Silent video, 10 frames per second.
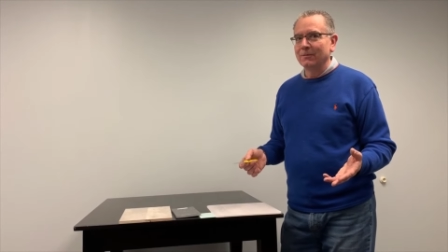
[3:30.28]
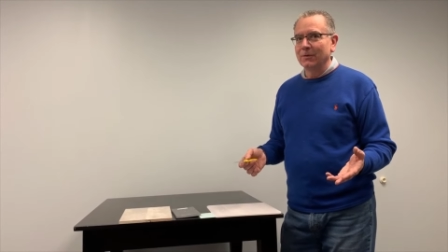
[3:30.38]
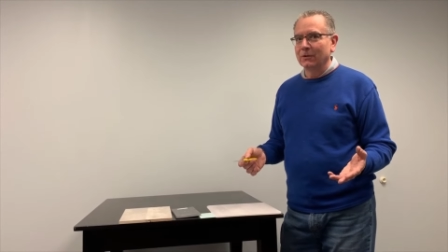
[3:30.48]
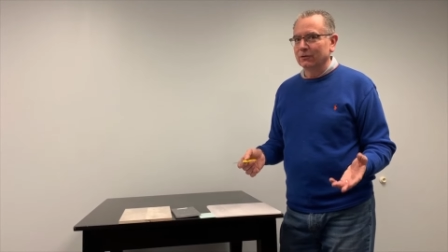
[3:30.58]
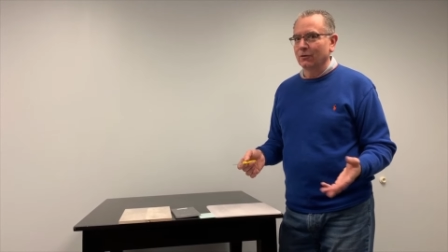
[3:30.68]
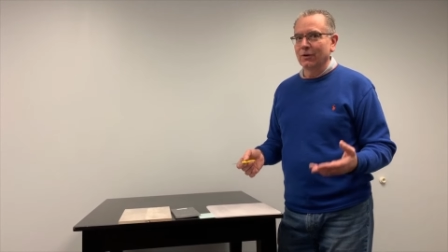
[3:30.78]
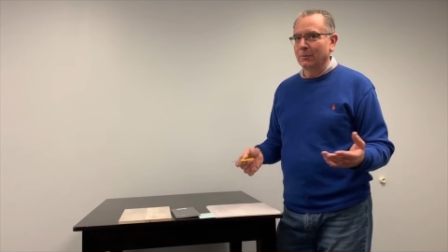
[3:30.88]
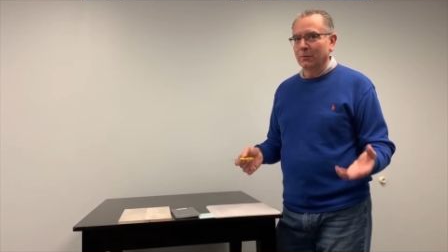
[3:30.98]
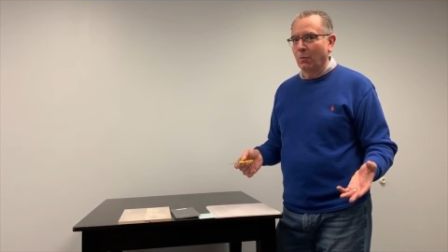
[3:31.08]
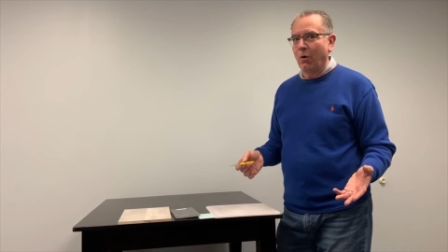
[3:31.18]
concerning
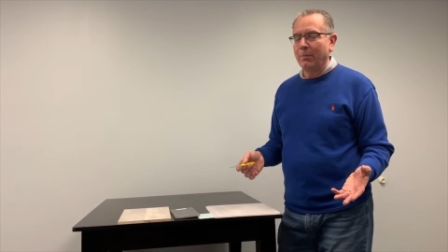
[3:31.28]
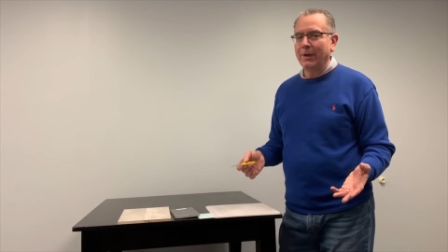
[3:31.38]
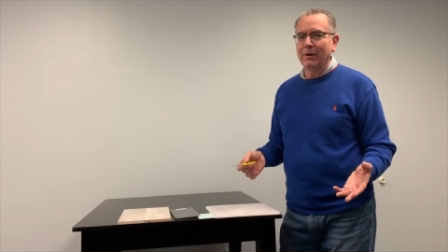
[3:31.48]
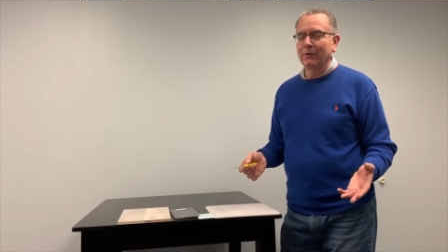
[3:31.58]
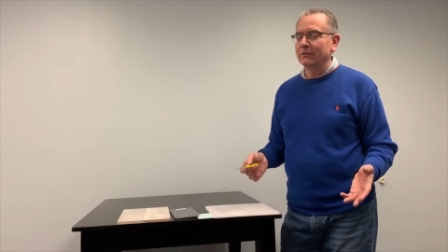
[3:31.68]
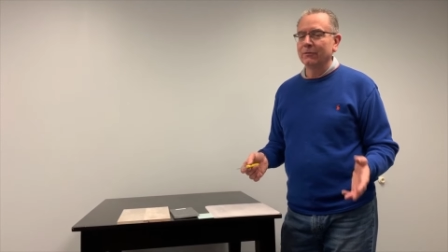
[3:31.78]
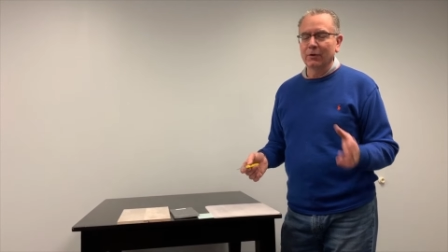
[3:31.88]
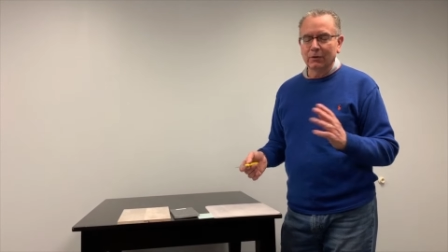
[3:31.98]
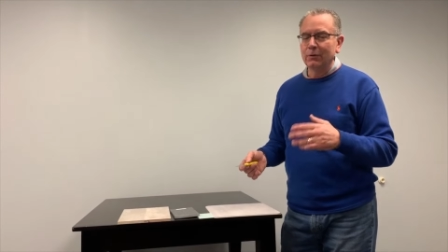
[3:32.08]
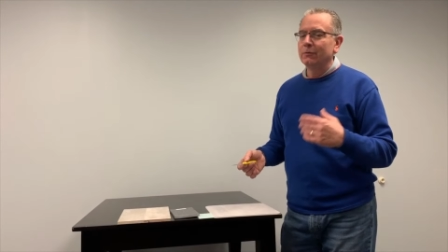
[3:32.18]
with wall panels. If they're
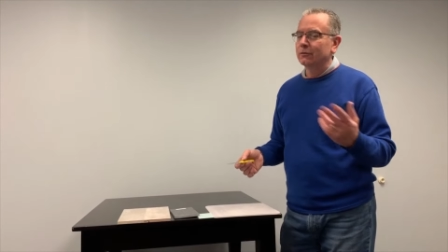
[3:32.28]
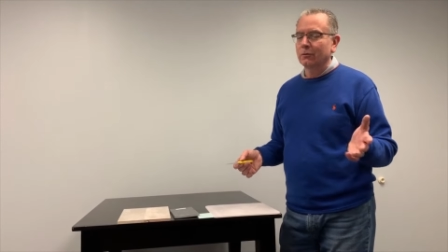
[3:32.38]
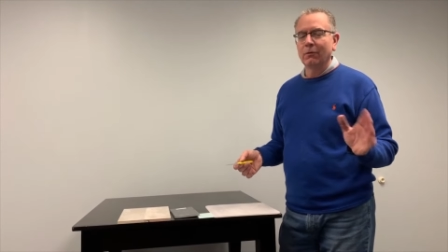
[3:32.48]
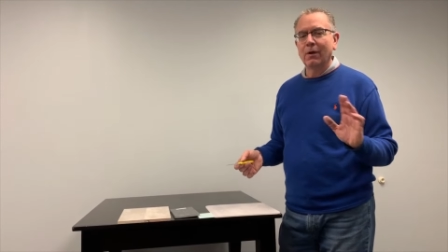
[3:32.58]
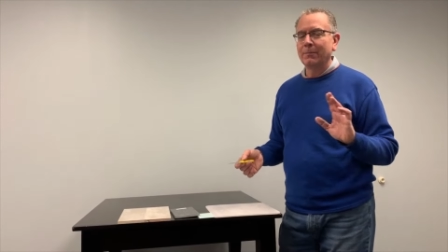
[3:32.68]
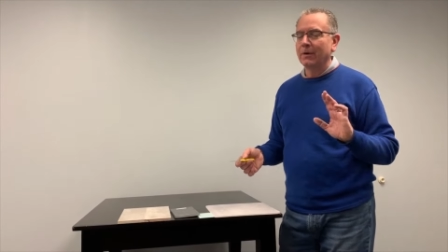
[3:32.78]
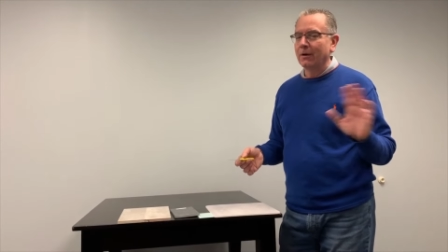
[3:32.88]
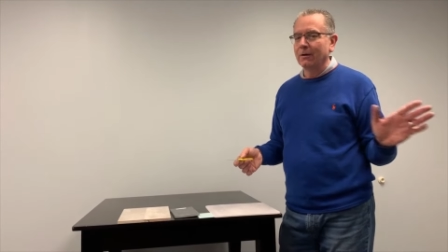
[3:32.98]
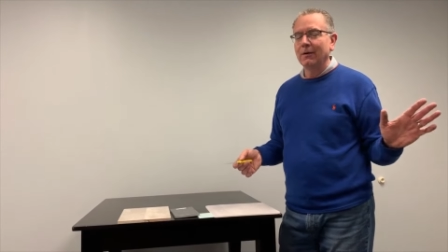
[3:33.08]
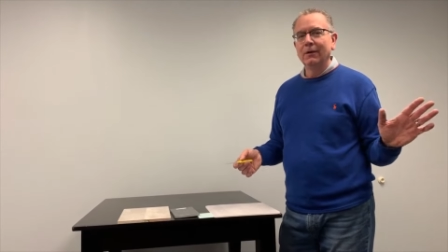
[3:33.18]
glued and screwed up
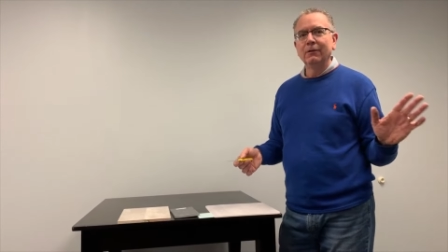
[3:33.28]
there,